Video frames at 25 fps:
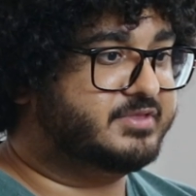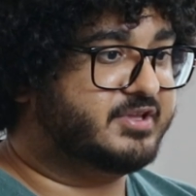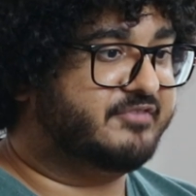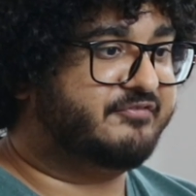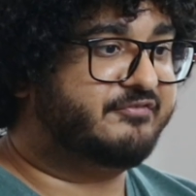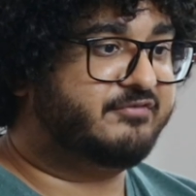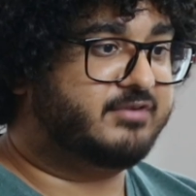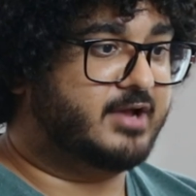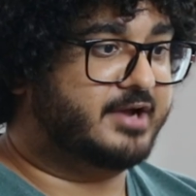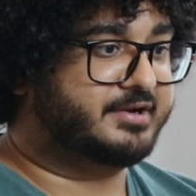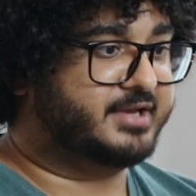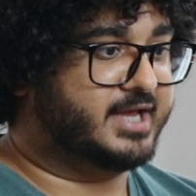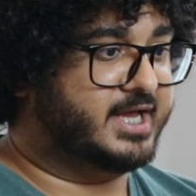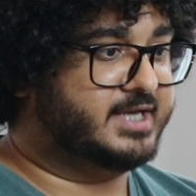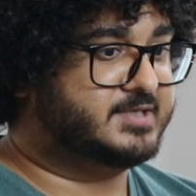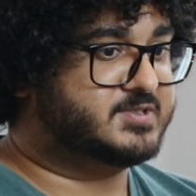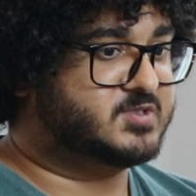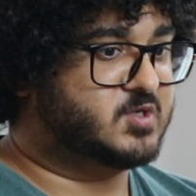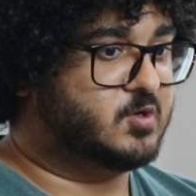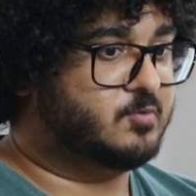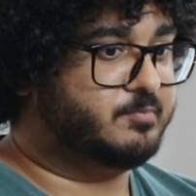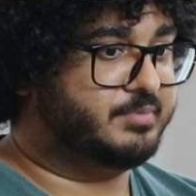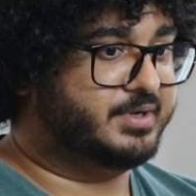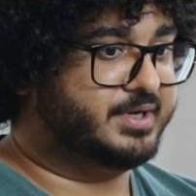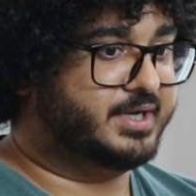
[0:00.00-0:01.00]
the floodgates
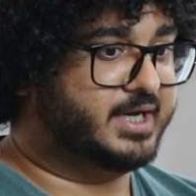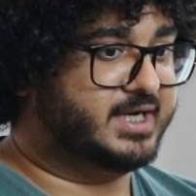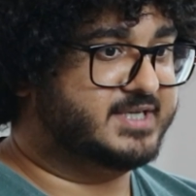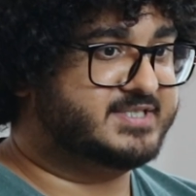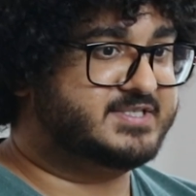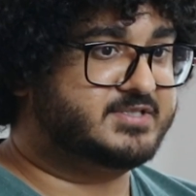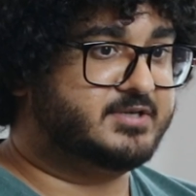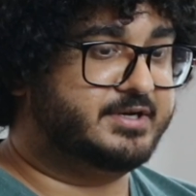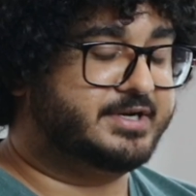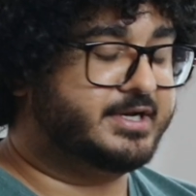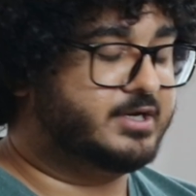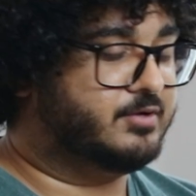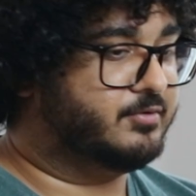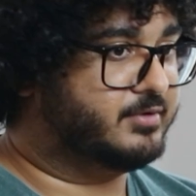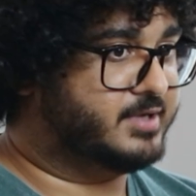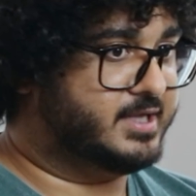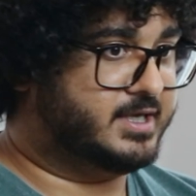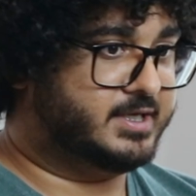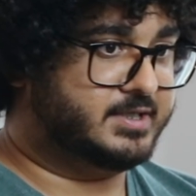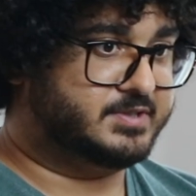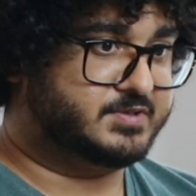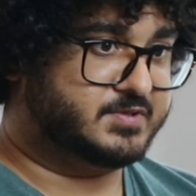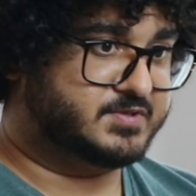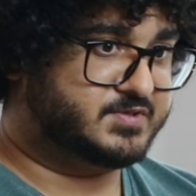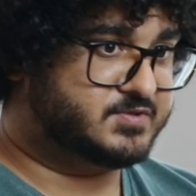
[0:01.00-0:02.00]
opened. I started
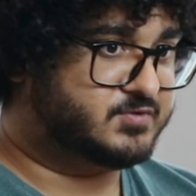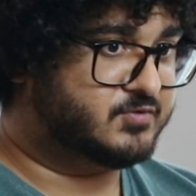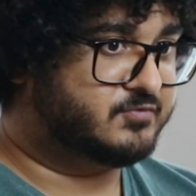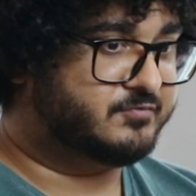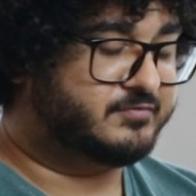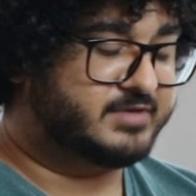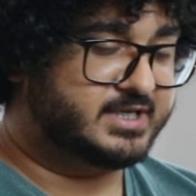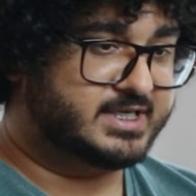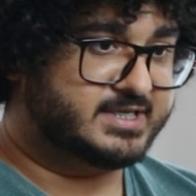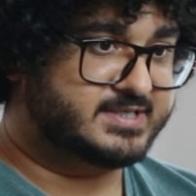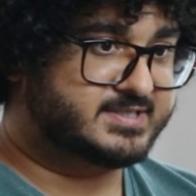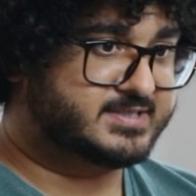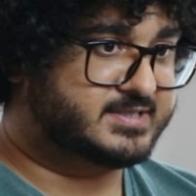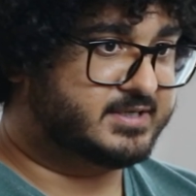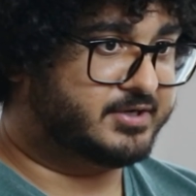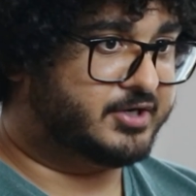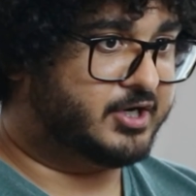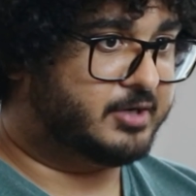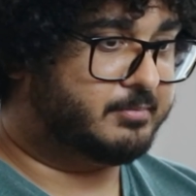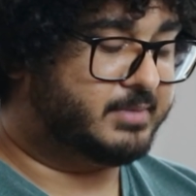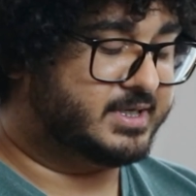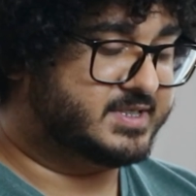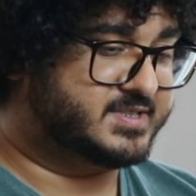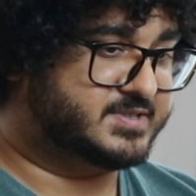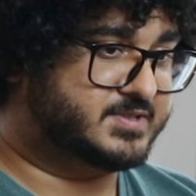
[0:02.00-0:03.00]
looking into Sufi
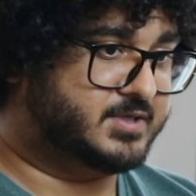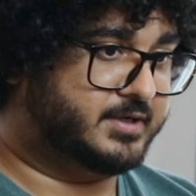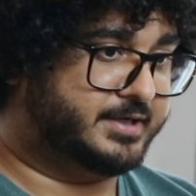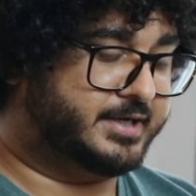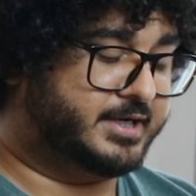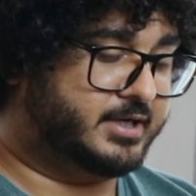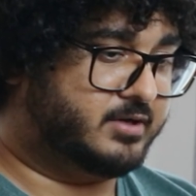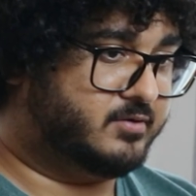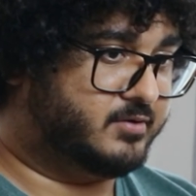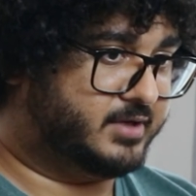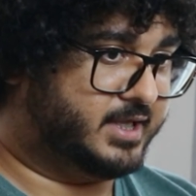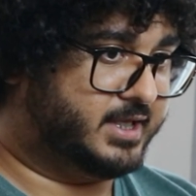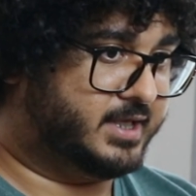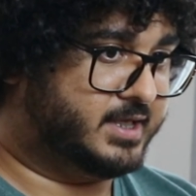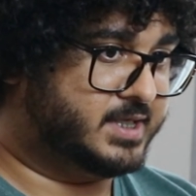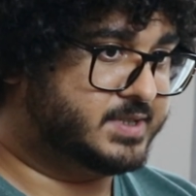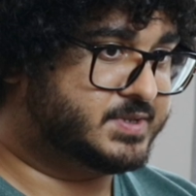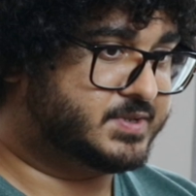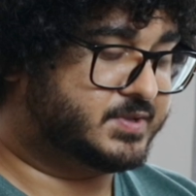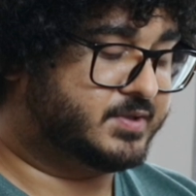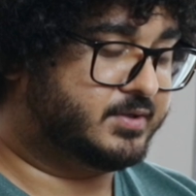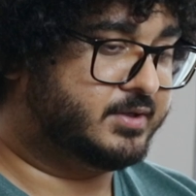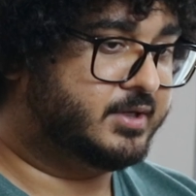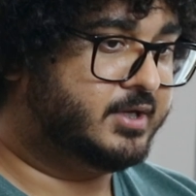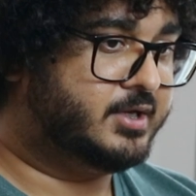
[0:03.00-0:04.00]
Islam. I started looking
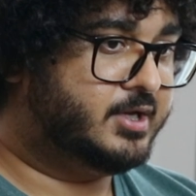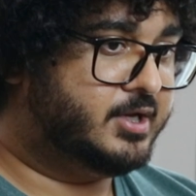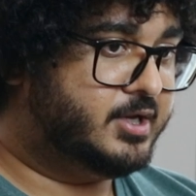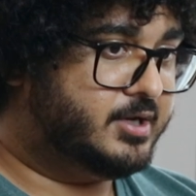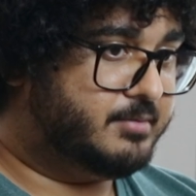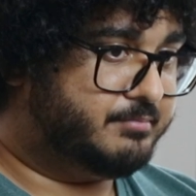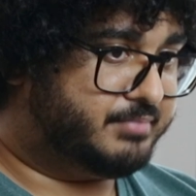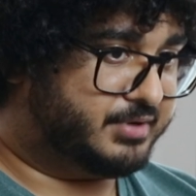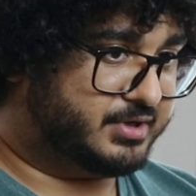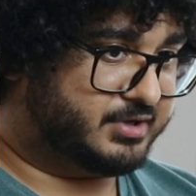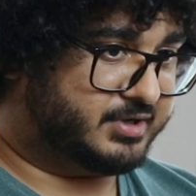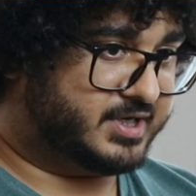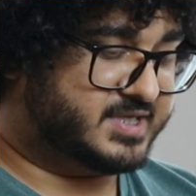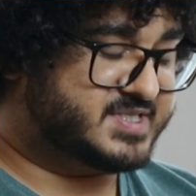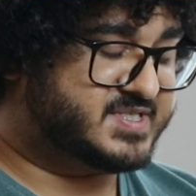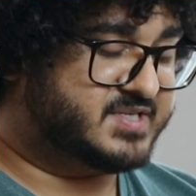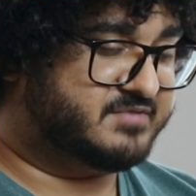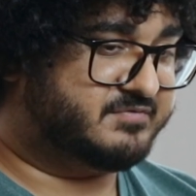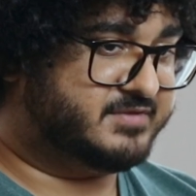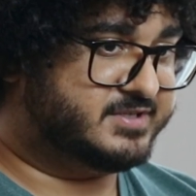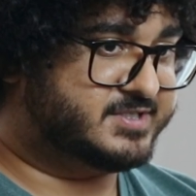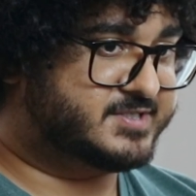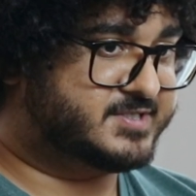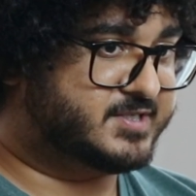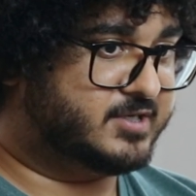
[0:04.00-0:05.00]
into
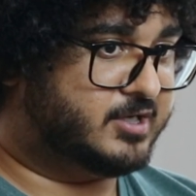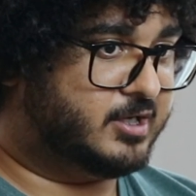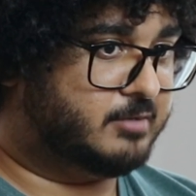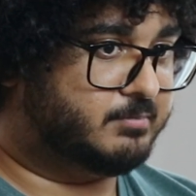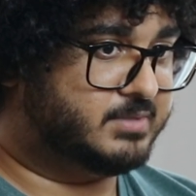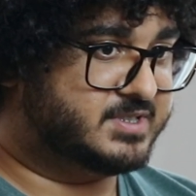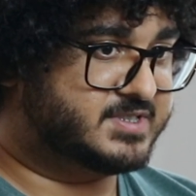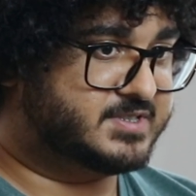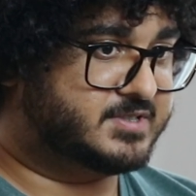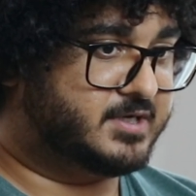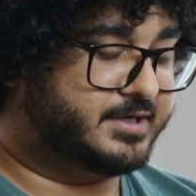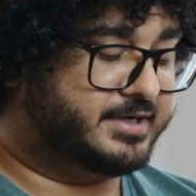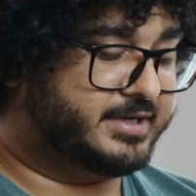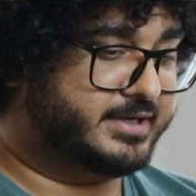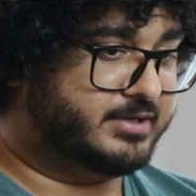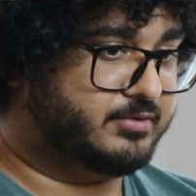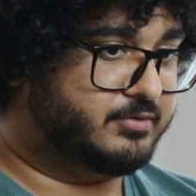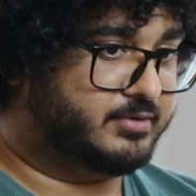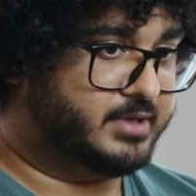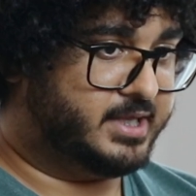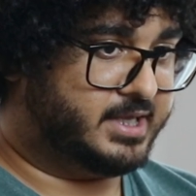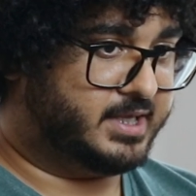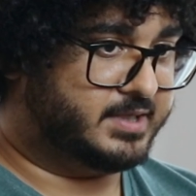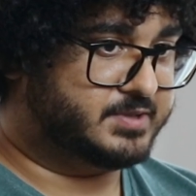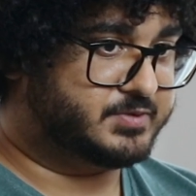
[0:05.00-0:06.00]
progressive Islam. I started
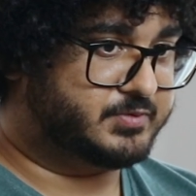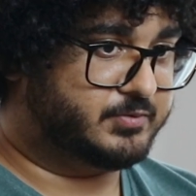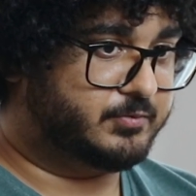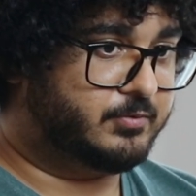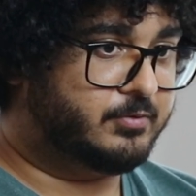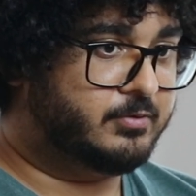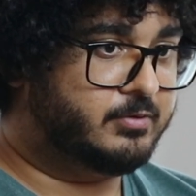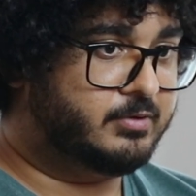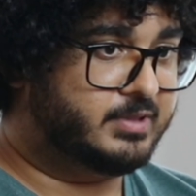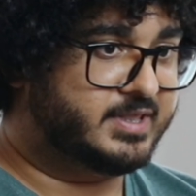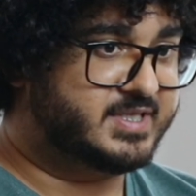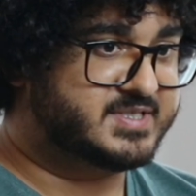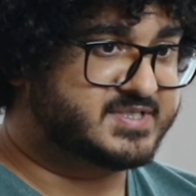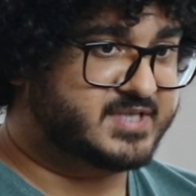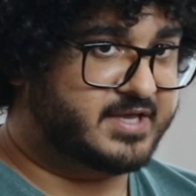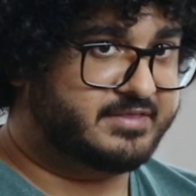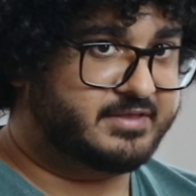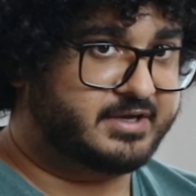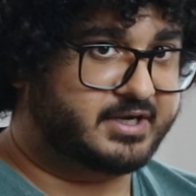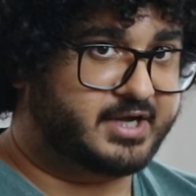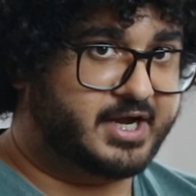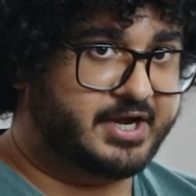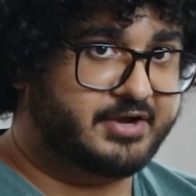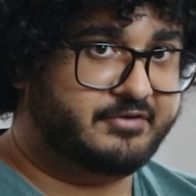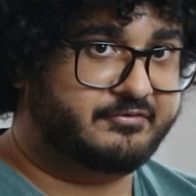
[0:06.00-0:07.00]
looking into all these
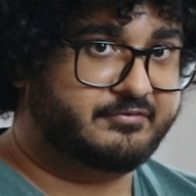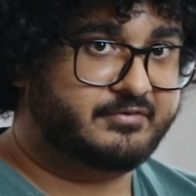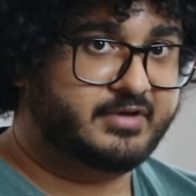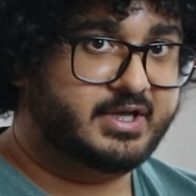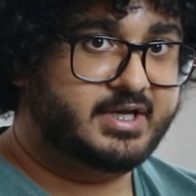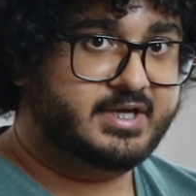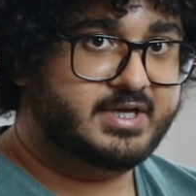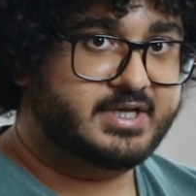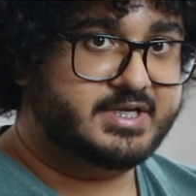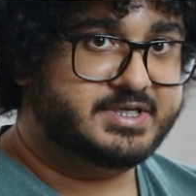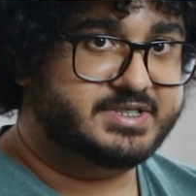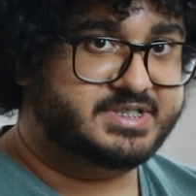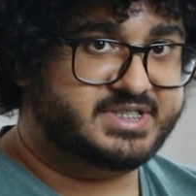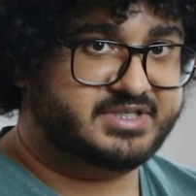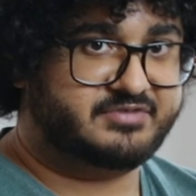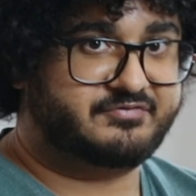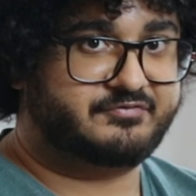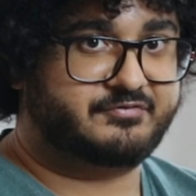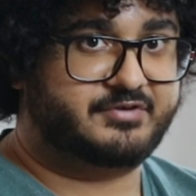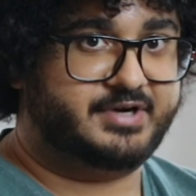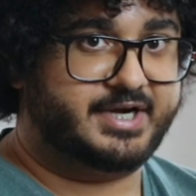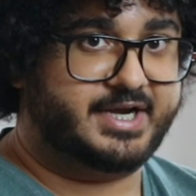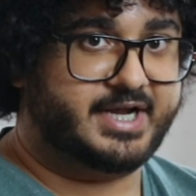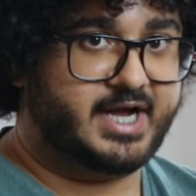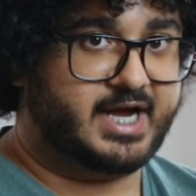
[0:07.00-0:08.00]
other kind of
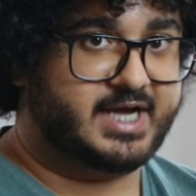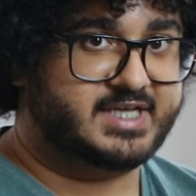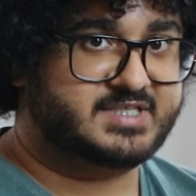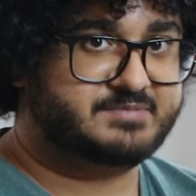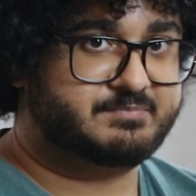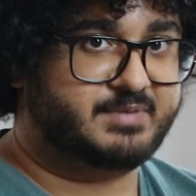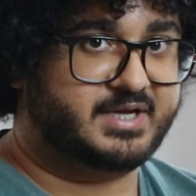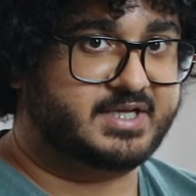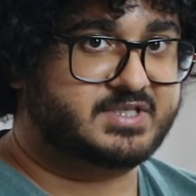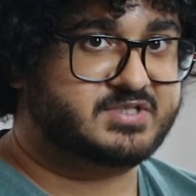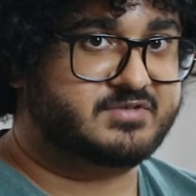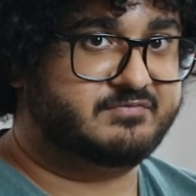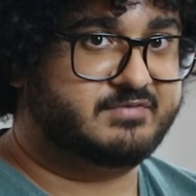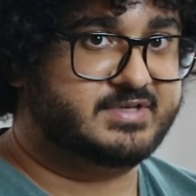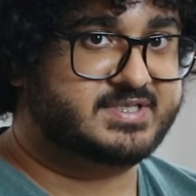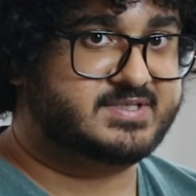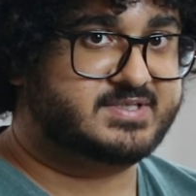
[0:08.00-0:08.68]
different aspects of